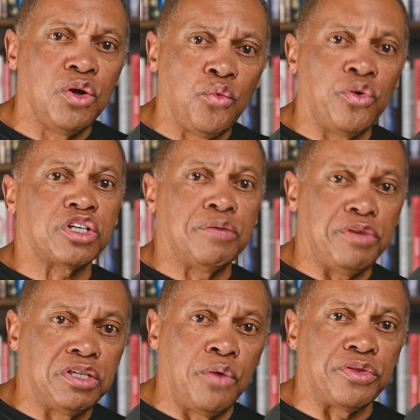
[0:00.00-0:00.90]
which can
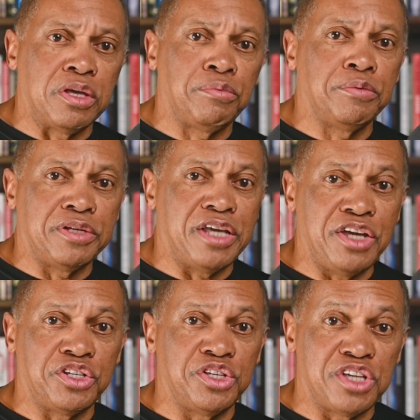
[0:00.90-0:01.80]
be done with
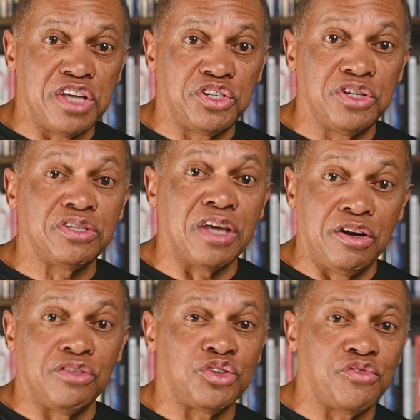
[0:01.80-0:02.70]
implementation intentions and
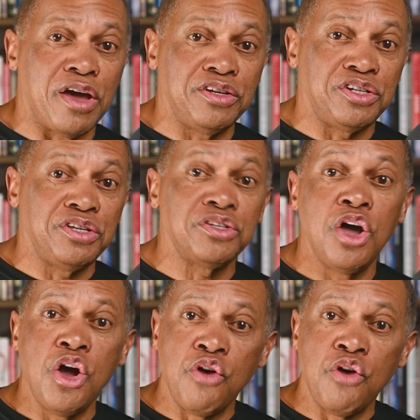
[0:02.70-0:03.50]
other strategies,